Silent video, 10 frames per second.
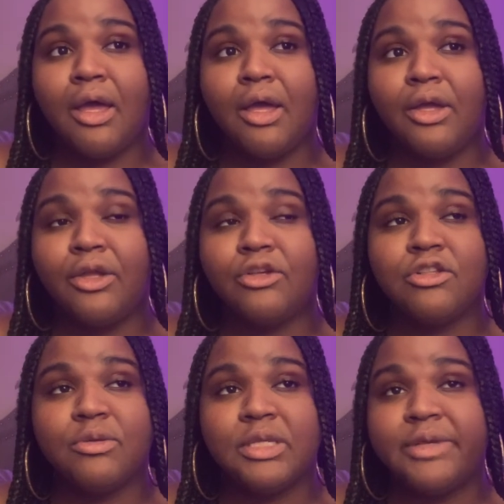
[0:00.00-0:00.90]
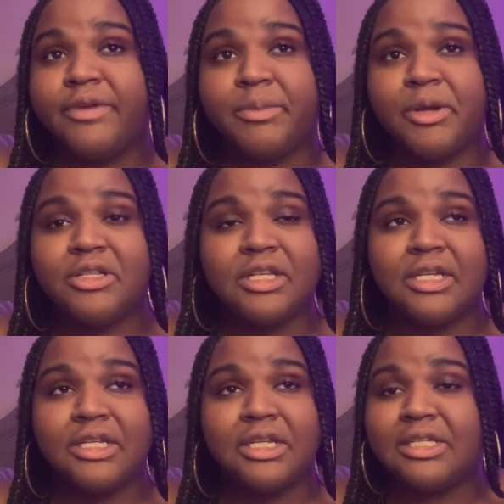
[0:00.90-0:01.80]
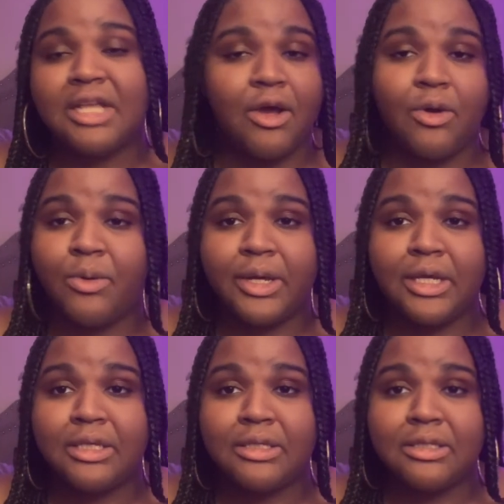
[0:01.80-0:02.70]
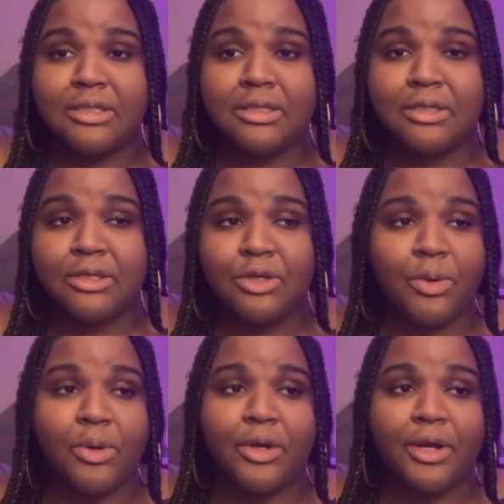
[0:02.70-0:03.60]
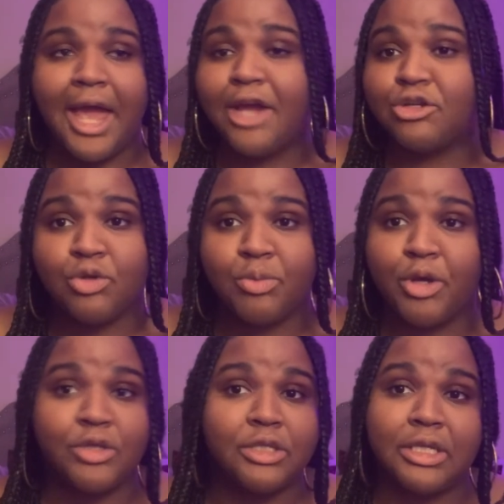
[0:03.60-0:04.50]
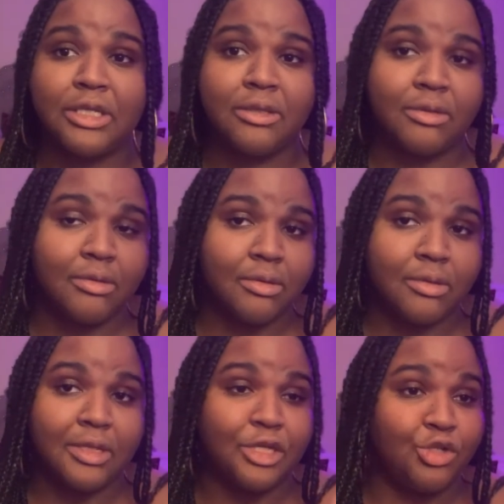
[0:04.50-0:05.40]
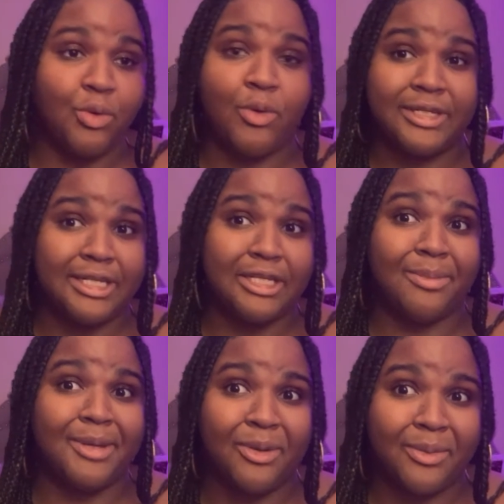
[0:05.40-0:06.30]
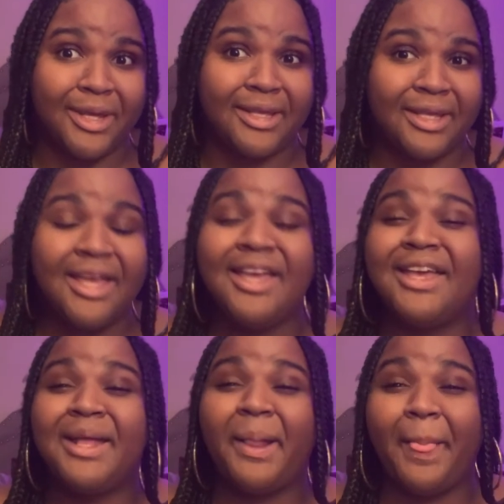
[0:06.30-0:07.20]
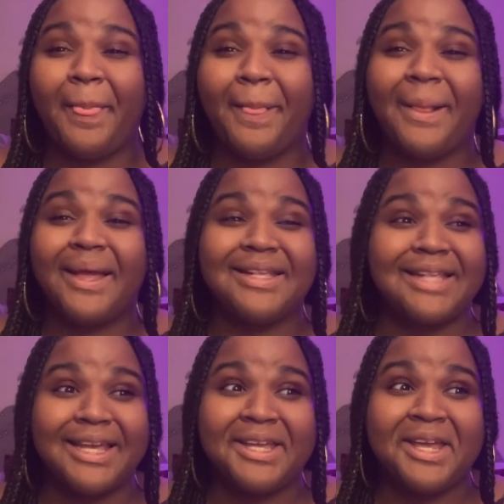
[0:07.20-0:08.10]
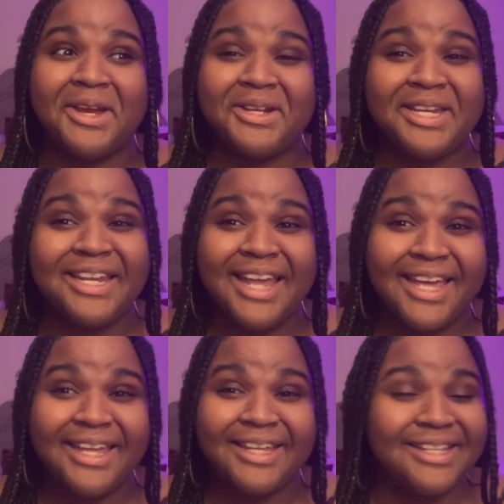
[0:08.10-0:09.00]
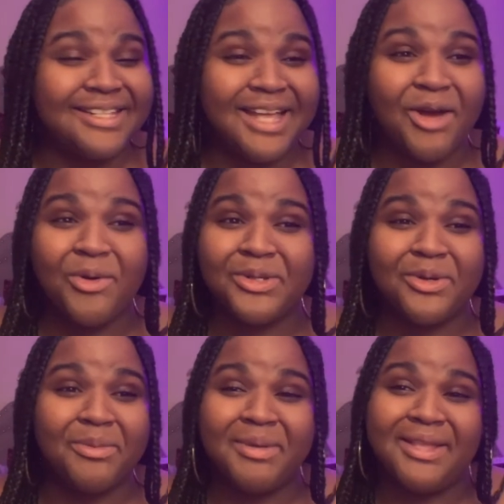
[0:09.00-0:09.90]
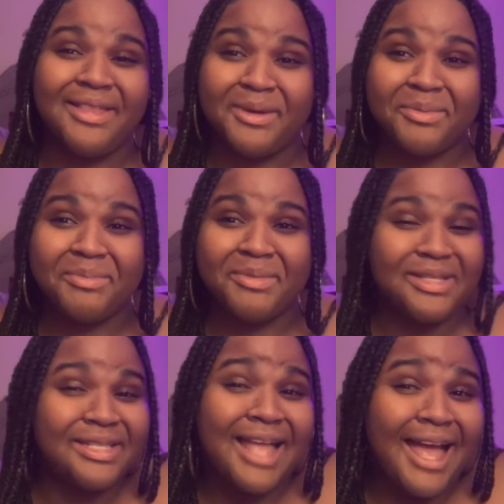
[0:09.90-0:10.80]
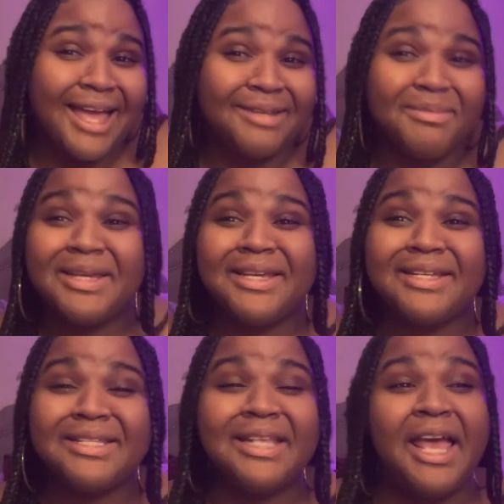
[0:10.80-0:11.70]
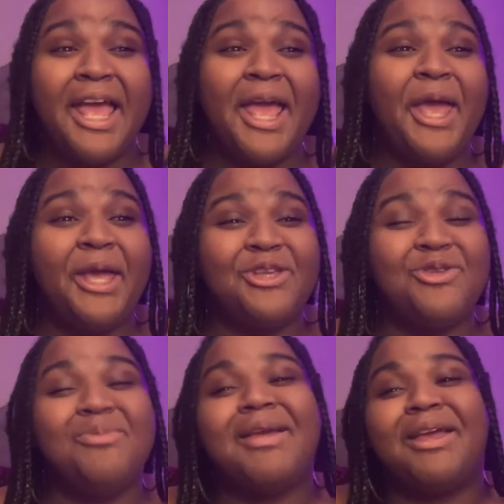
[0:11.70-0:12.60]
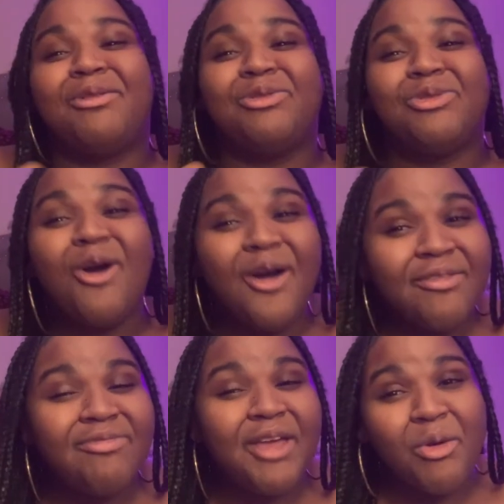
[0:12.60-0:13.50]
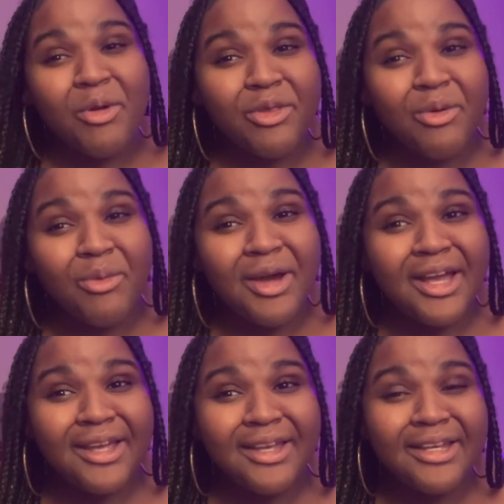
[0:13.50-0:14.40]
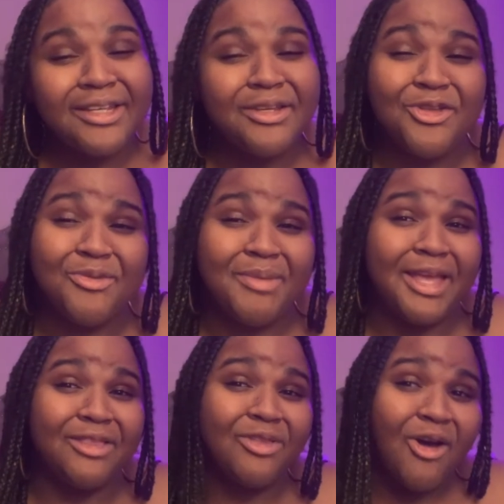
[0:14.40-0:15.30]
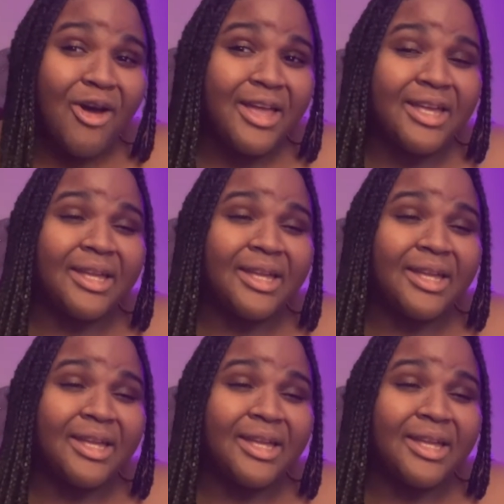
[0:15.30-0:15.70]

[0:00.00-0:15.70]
your specific person is not always your actual person that you always end up being with. Because I can guarantee that it's not always going to be them. It's not, because you may thought they were the one. You may thought.